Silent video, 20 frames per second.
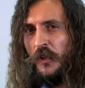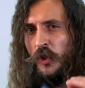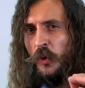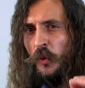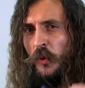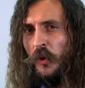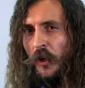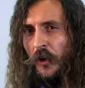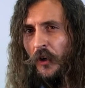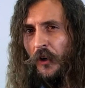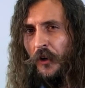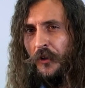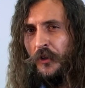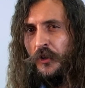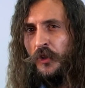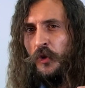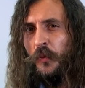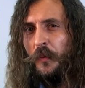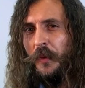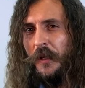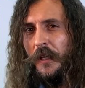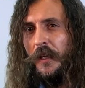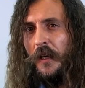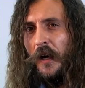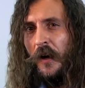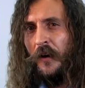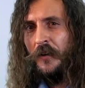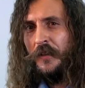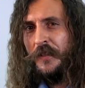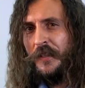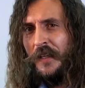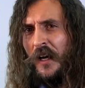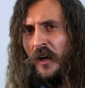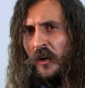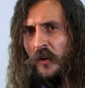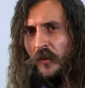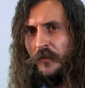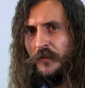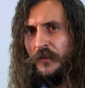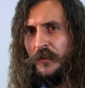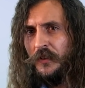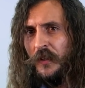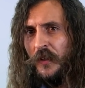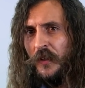to learn to be ourselves.